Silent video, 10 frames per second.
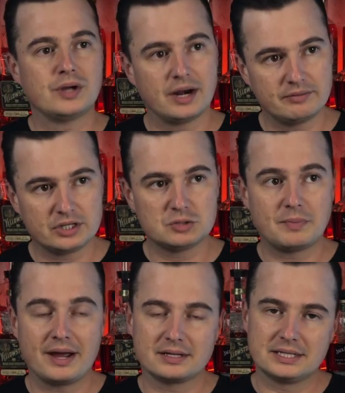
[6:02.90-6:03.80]
kind of
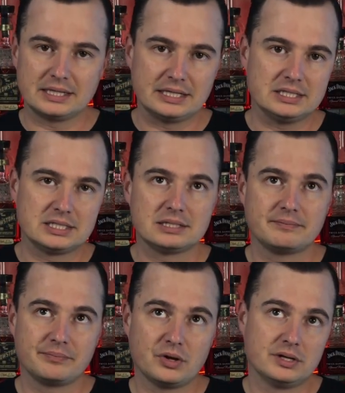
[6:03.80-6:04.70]
expect, at least
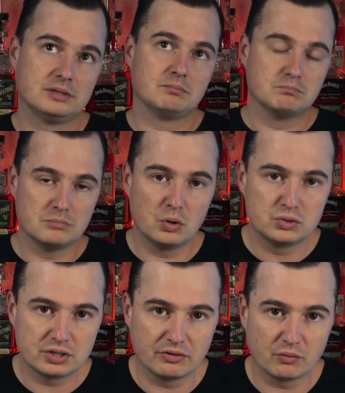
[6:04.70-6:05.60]
on
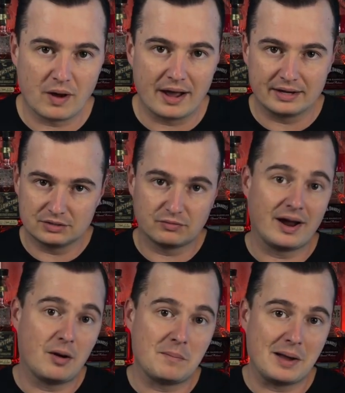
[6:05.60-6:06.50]
most of the ryes, for
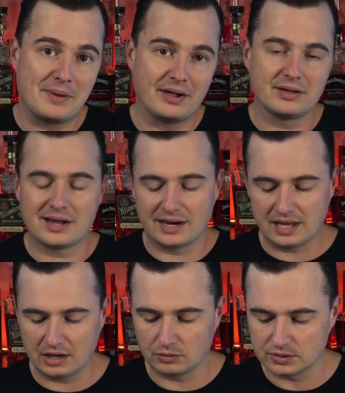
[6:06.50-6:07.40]
how my palate kind of
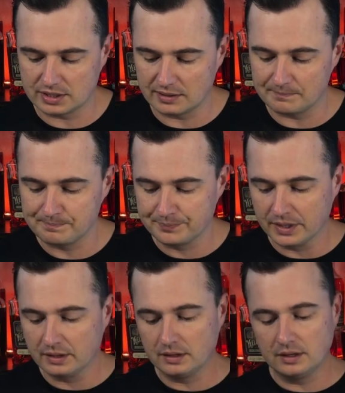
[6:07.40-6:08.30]
handles them.
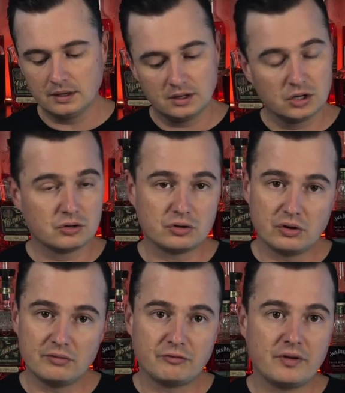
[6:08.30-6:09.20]

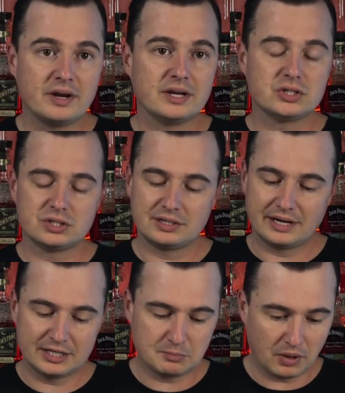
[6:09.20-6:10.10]
Good finish,
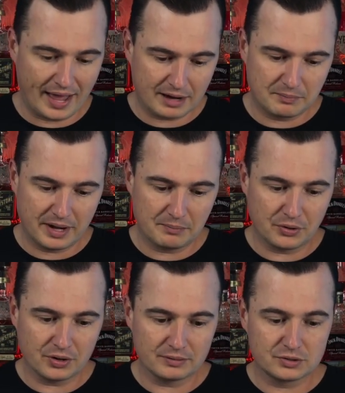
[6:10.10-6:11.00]
nice black
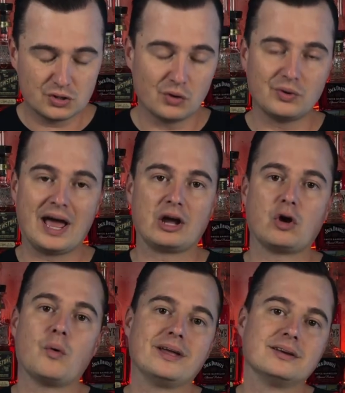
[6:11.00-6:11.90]
pepper, so not
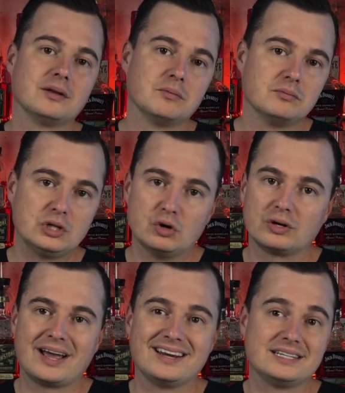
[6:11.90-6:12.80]
going into your
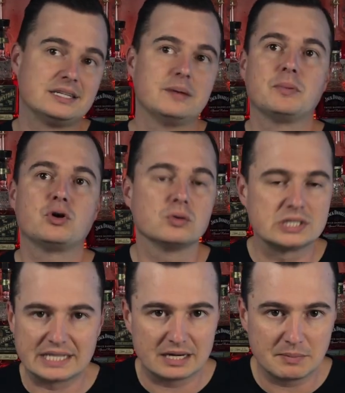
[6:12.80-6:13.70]
kind of typical
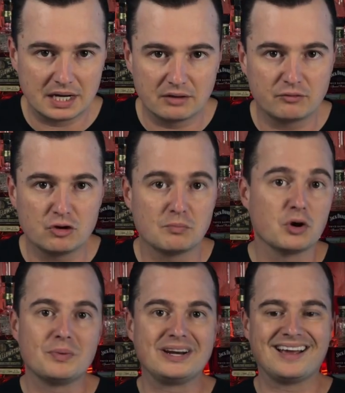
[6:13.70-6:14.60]
cinnamon if you're a
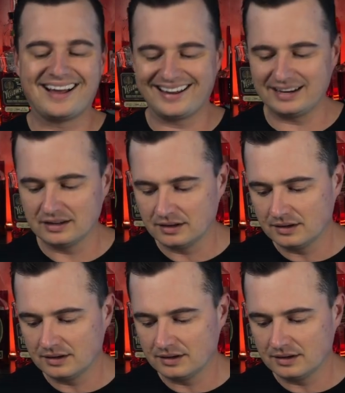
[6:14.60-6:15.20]
bourbon guy.